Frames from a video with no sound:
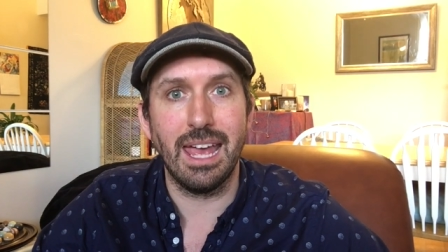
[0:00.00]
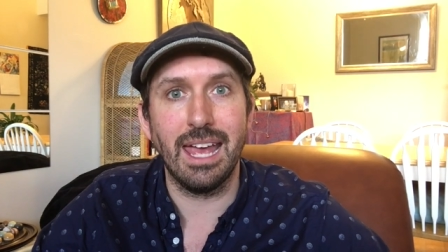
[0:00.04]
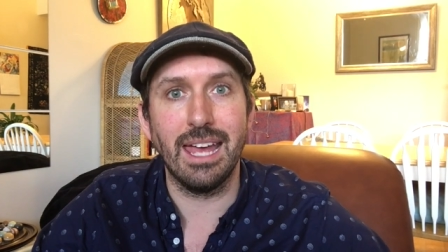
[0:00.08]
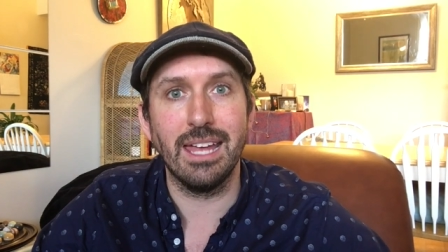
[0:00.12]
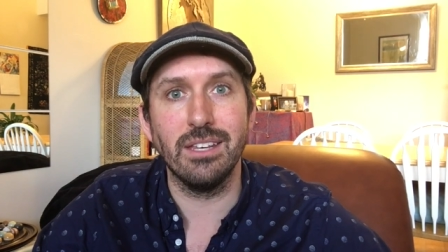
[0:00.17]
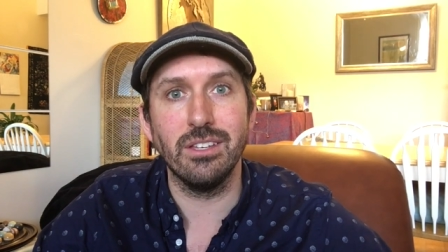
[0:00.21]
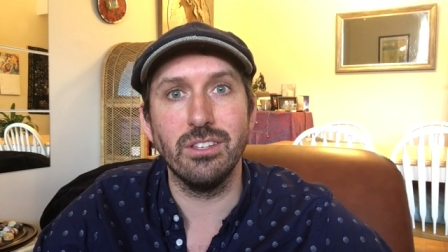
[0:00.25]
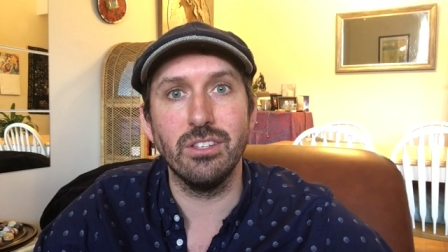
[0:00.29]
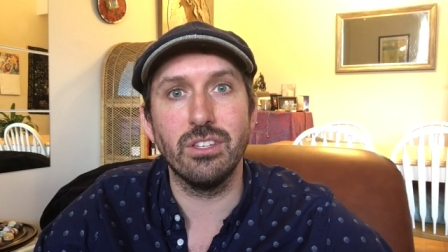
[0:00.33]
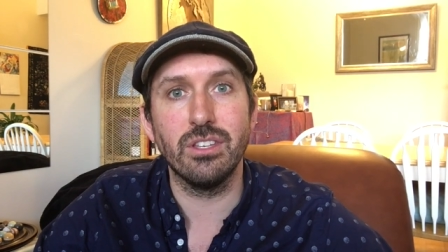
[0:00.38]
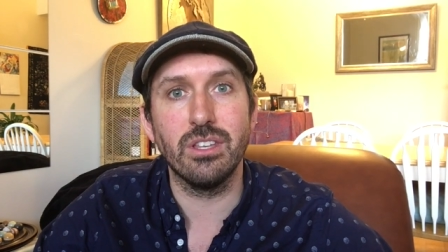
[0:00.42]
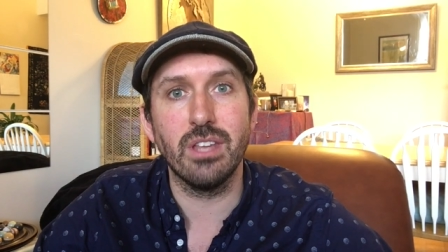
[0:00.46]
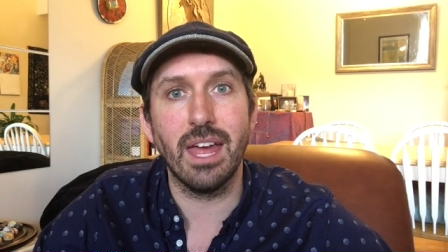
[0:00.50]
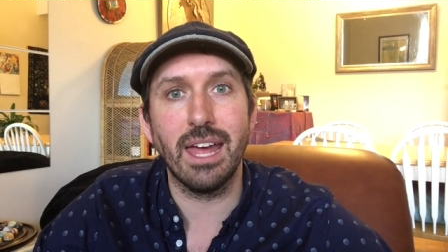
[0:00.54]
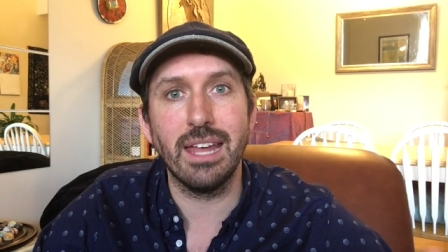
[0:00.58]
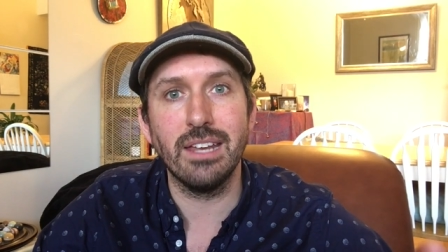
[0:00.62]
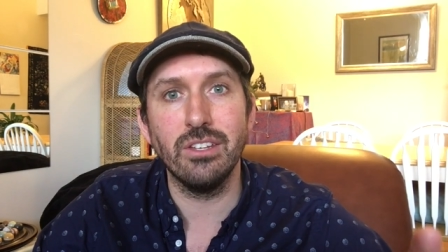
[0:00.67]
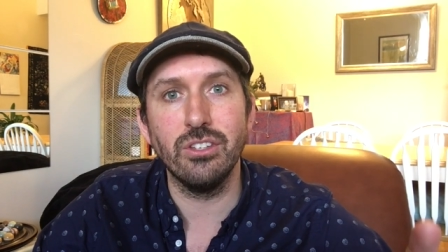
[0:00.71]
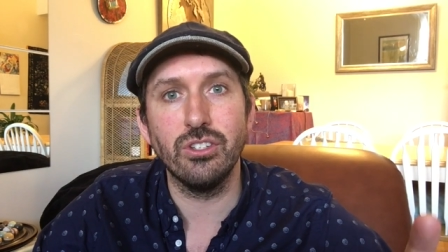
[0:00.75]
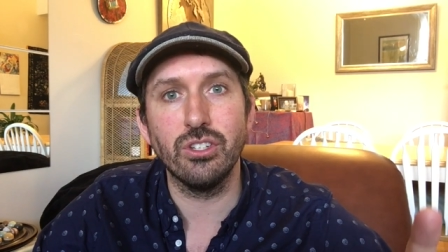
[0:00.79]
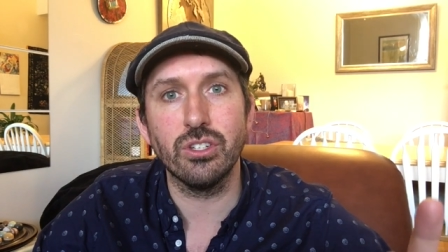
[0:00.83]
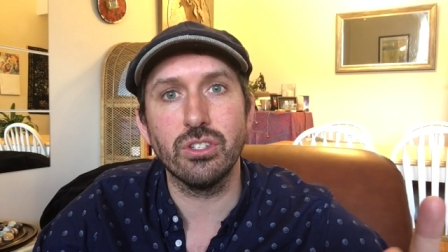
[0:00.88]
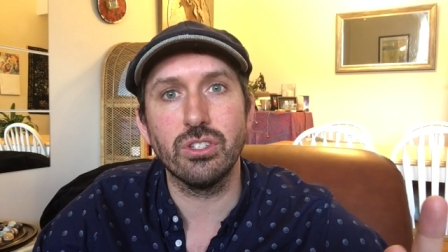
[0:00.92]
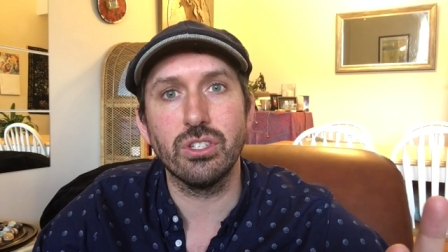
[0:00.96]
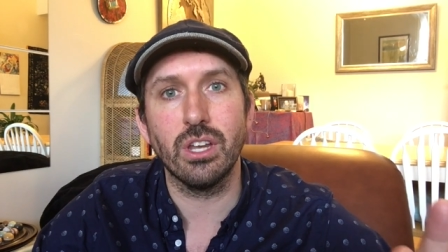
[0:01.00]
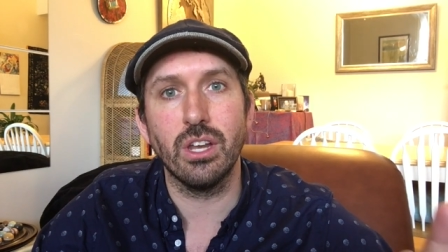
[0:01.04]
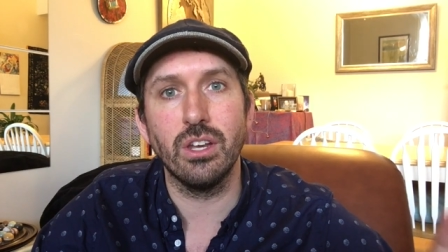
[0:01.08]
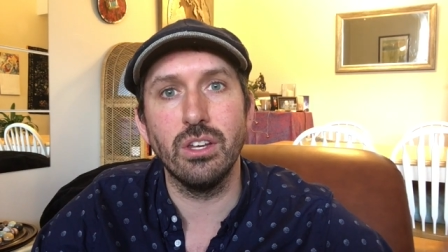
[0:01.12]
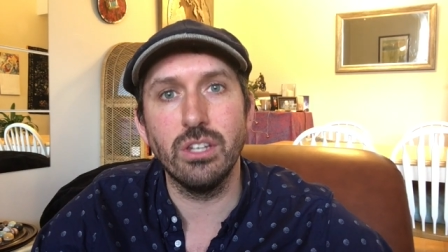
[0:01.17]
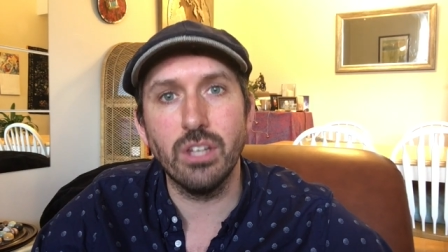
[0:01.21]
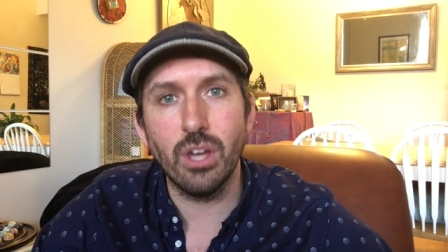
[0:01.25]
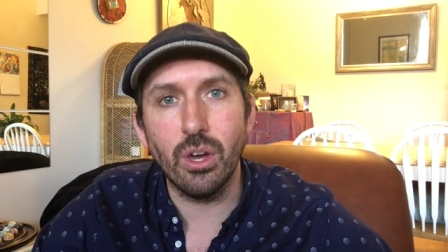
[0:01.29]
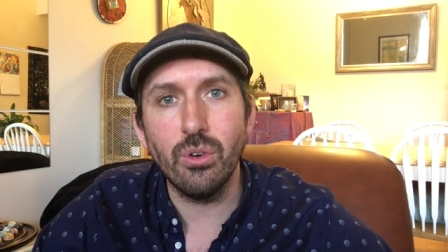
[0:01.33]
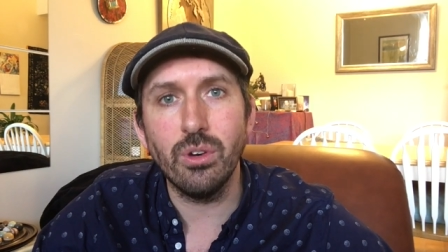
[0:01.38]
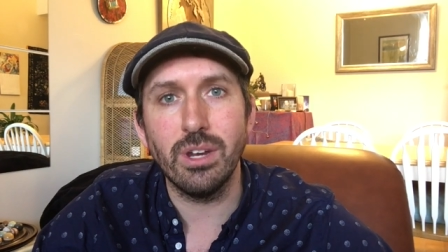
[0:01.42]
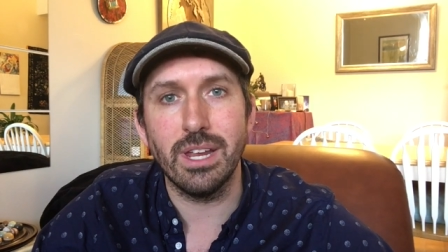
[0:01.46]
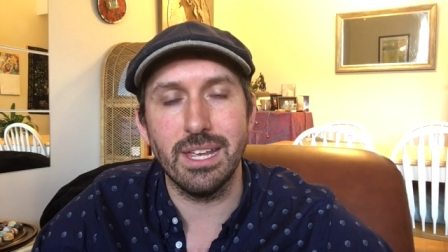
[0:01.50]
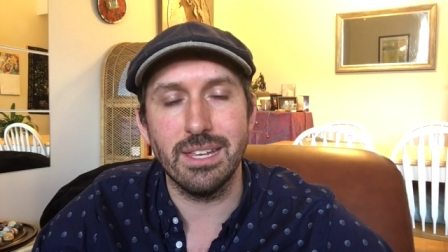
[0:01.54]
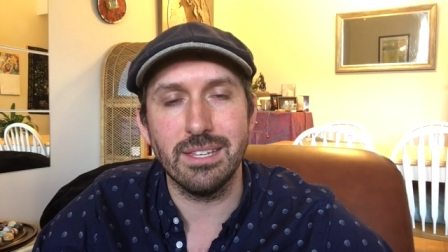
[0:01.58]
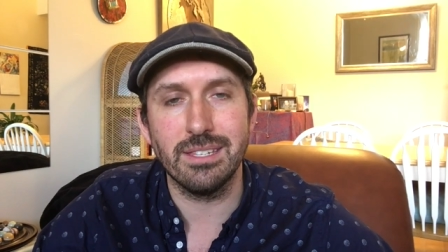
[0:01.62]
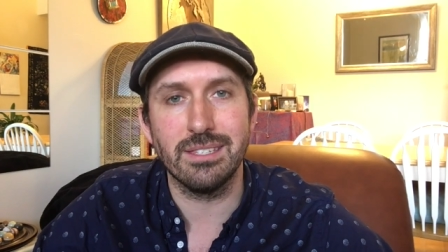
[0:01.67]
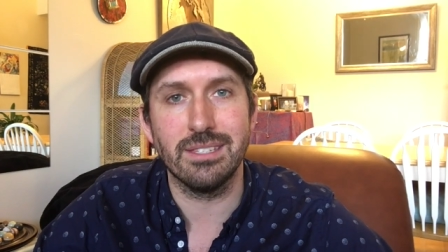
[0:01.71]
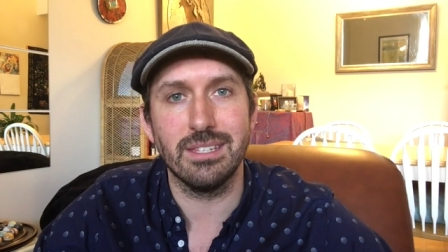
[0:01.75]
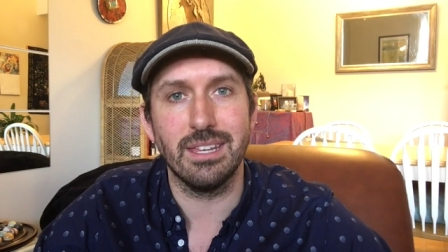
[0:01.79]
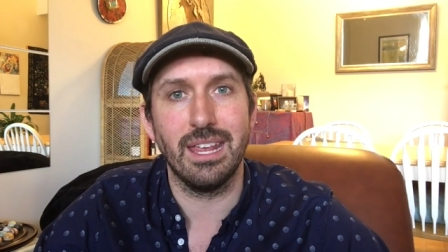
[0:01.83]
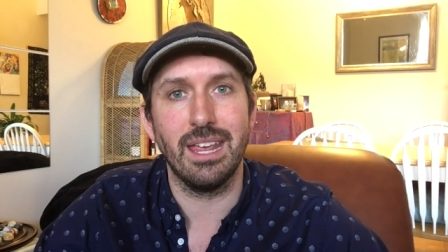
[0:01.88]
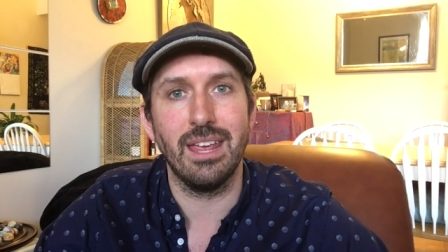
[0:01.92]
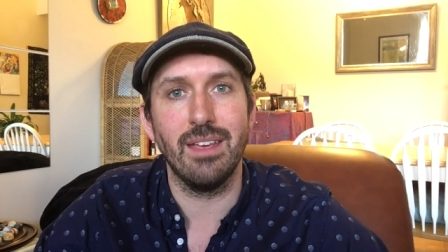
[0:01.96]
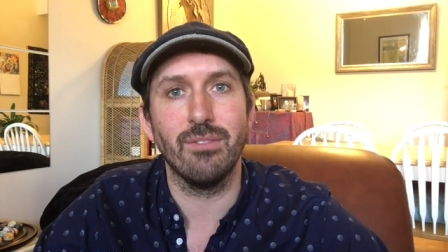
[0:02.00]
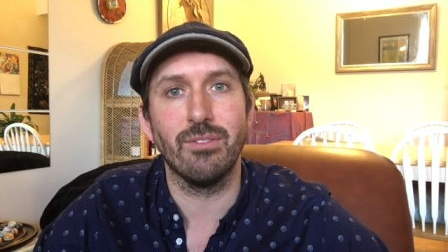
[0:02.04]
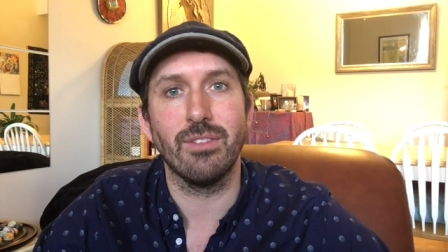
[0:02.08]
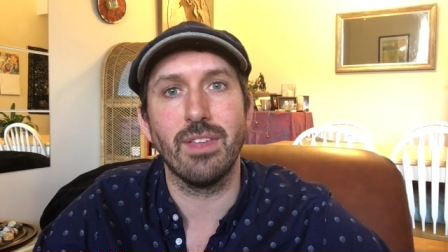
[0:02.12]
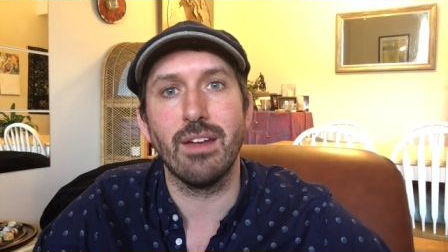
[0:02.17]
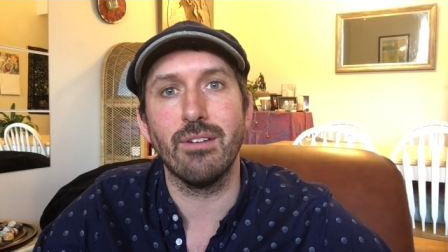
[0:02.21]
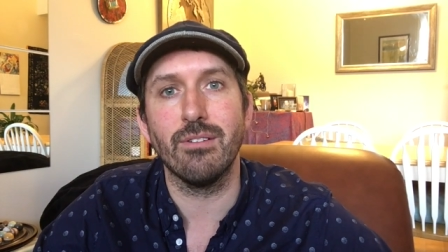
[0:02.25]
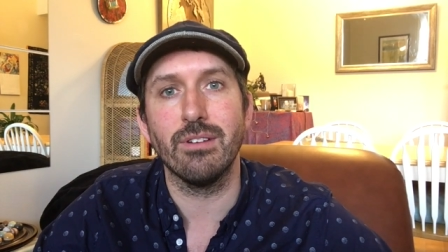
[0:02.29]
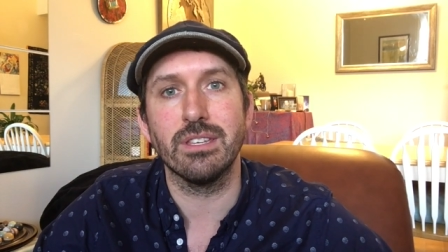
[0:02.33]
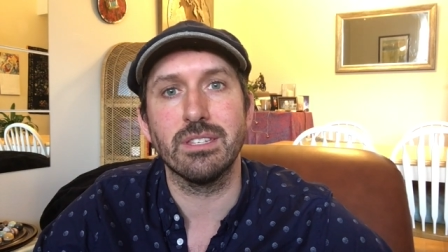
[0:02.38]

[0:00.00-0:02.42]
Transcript: and just notice if there